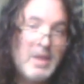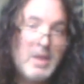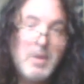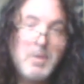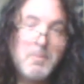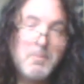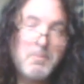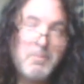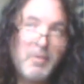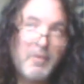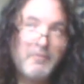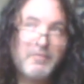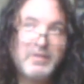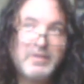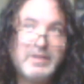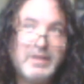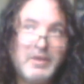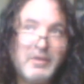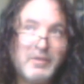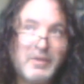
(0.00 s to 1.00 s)
perfectly
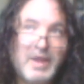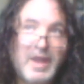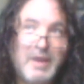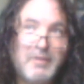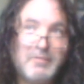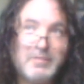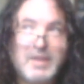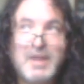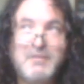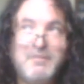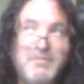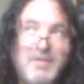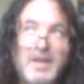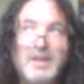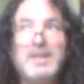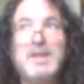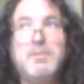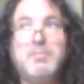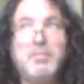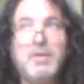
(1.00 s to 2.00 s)
okay with that. In fact, they
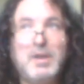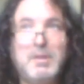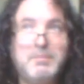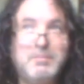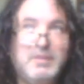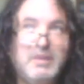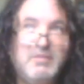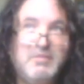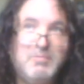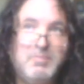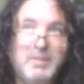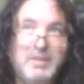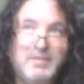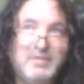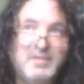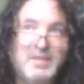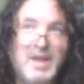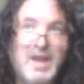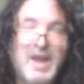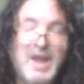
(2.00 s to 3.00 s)
brought up Deep Space
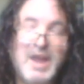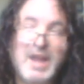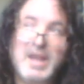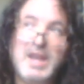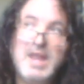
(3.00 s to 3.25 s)
Nine.